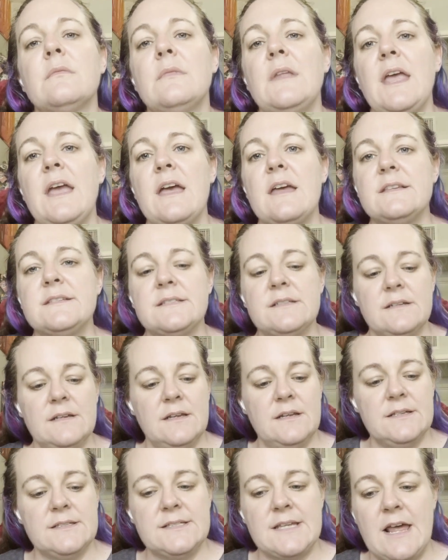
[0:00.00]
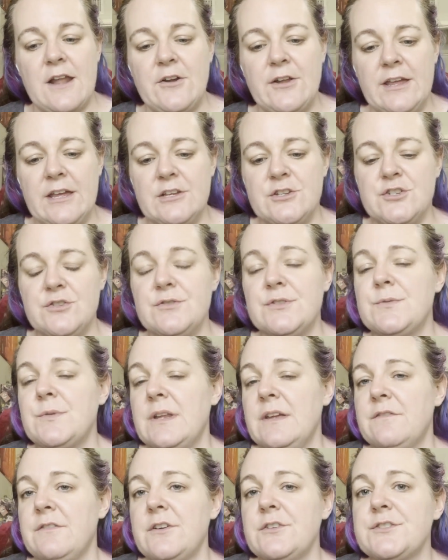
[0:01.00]
Hey guys, it is Saturday, June
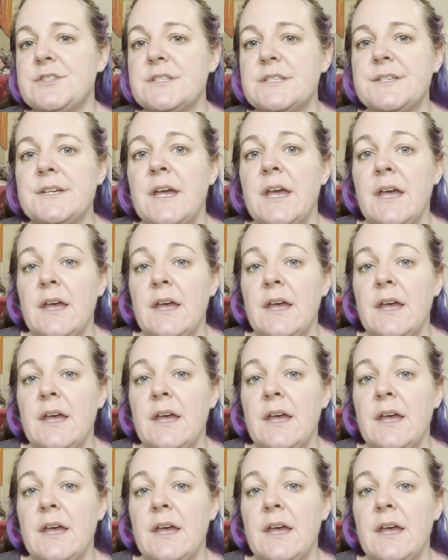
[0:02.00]
21st.